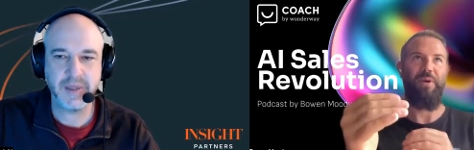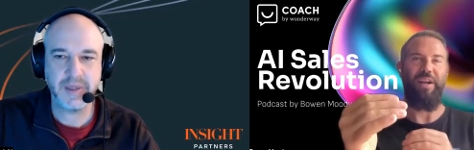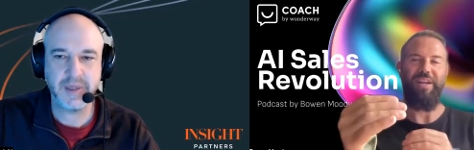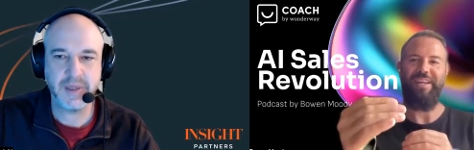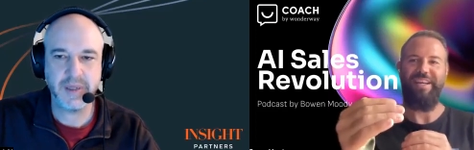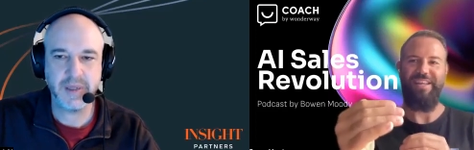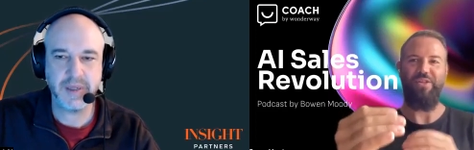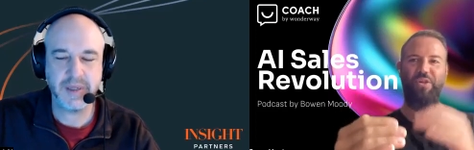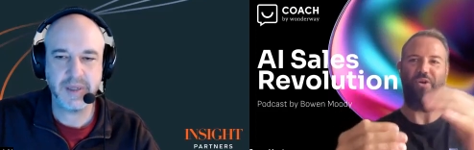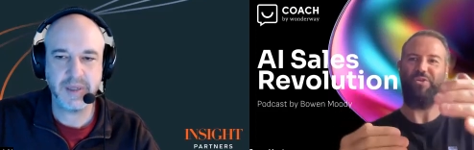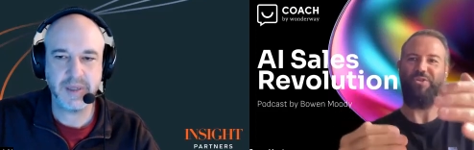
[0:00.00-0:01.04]
Speaker 1: but in
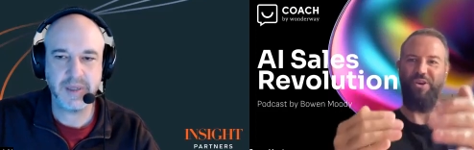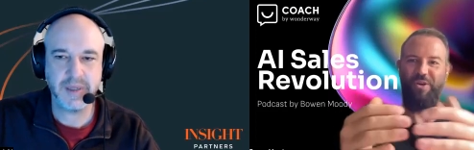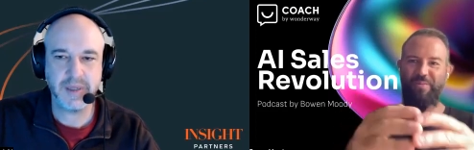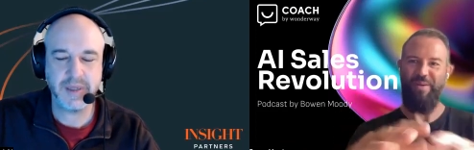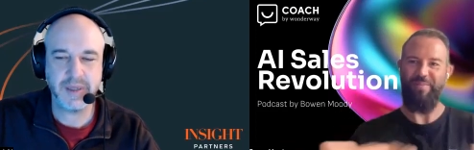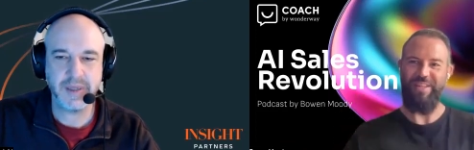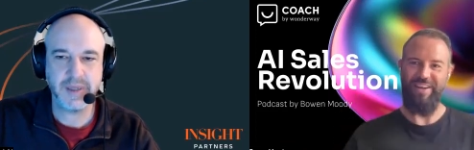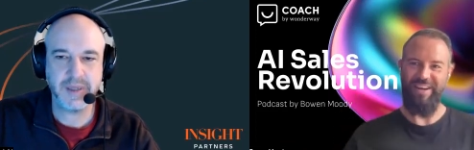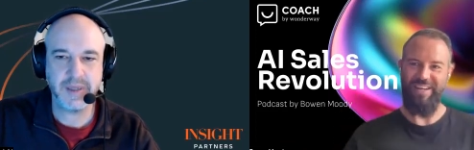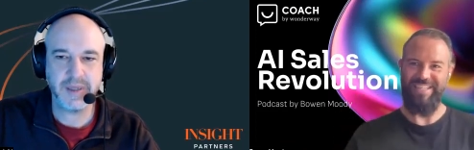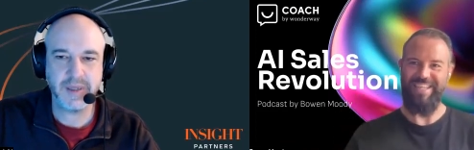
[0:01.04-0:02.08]
the longer term, maybe
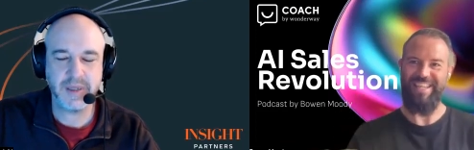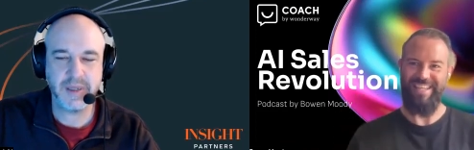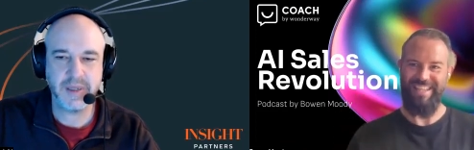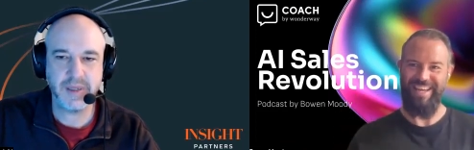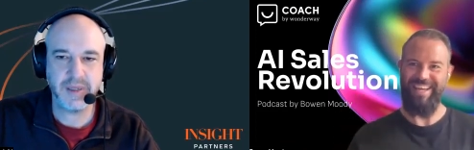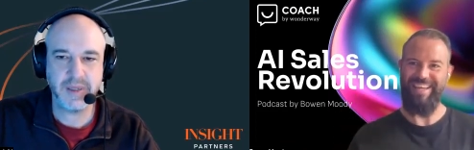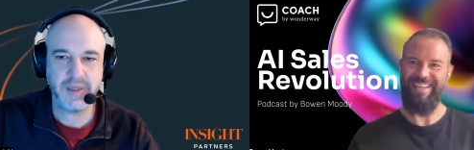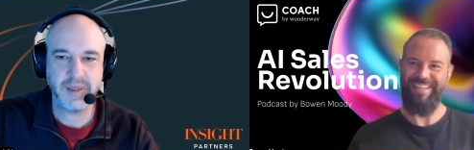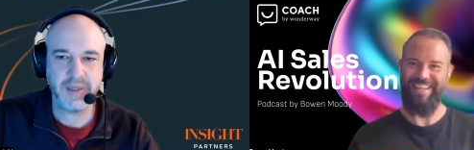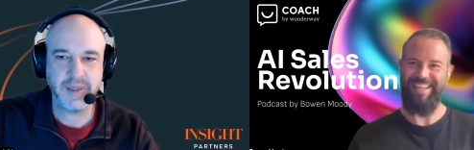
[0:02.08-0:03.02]
they're actually killing their